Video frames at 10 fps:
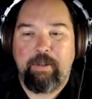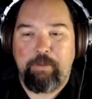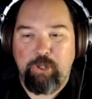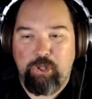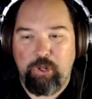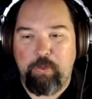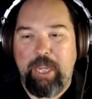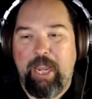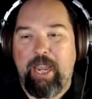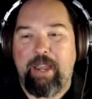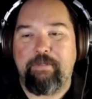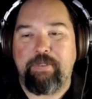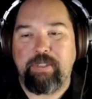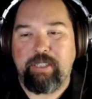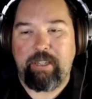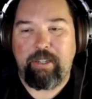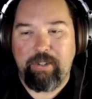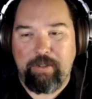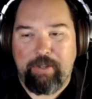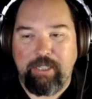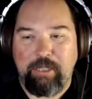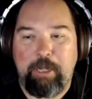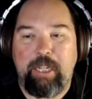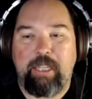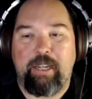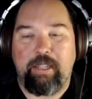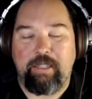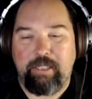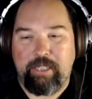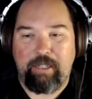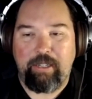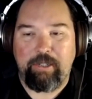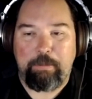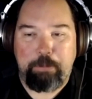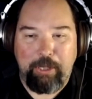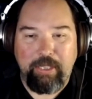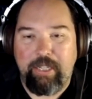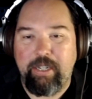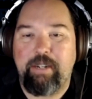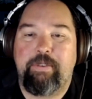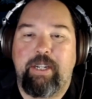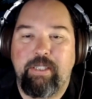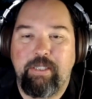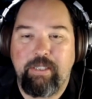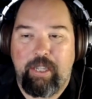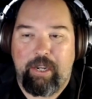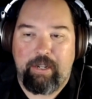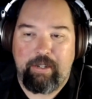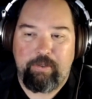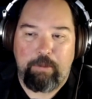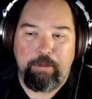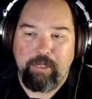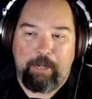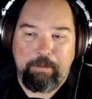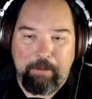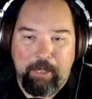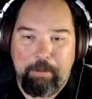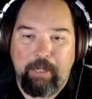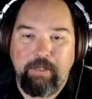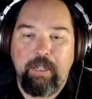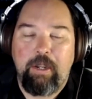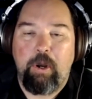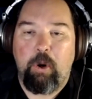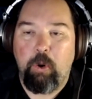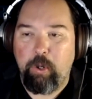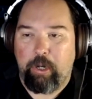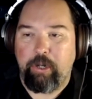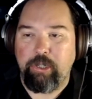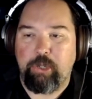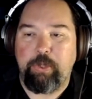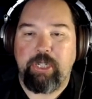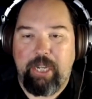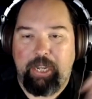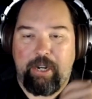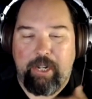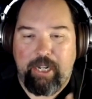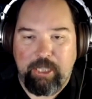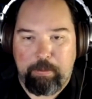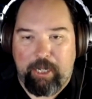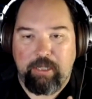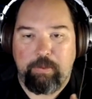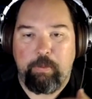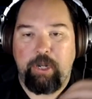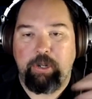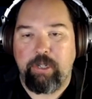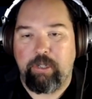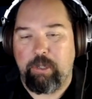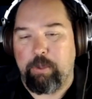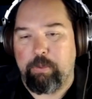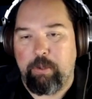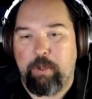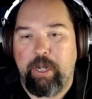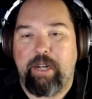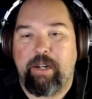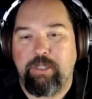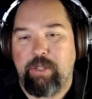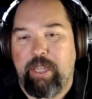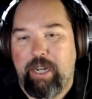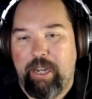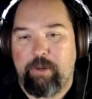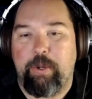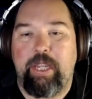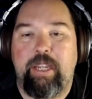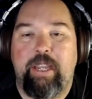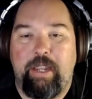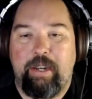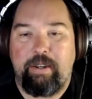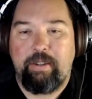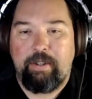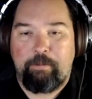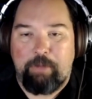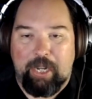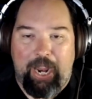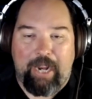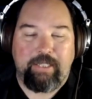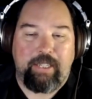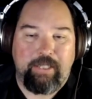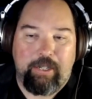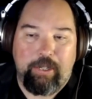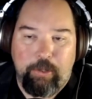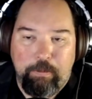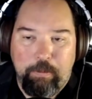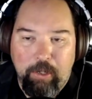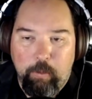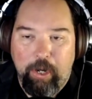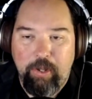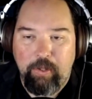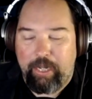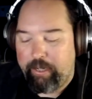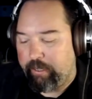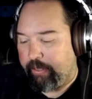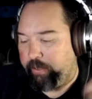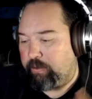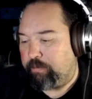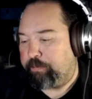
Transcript: Should we have cellular devices, meaning like cellular built into devices like Chromebooks, laptops, iPads? Or should we just hand out hotspots when you're dealing with one to one and also that equity and and access at home? Where do you land on this?